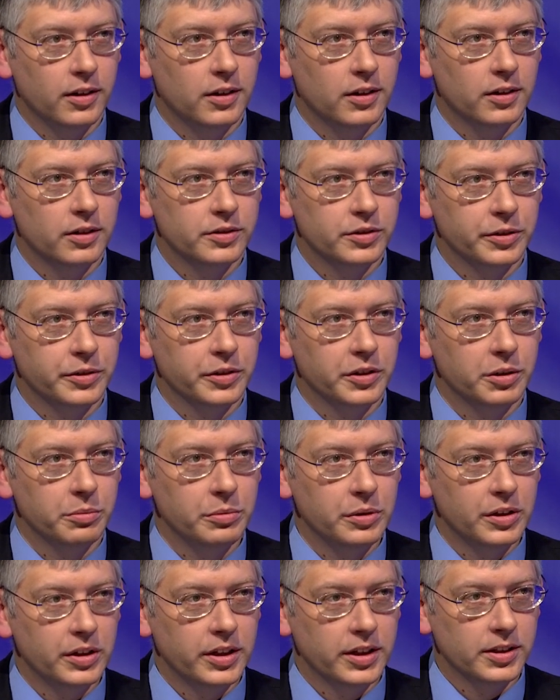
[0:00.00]
on certain
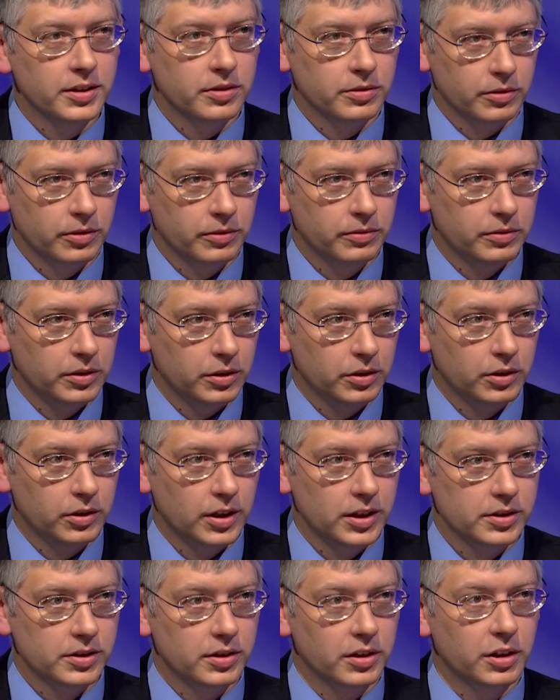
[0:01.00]
communities or
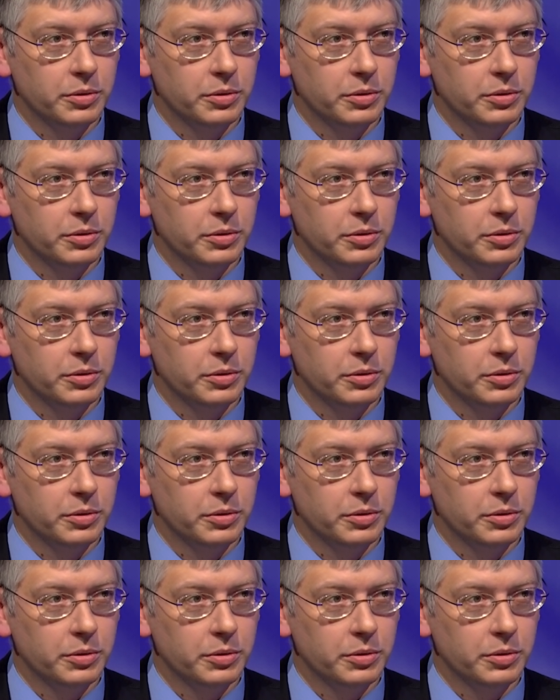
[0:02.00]
across the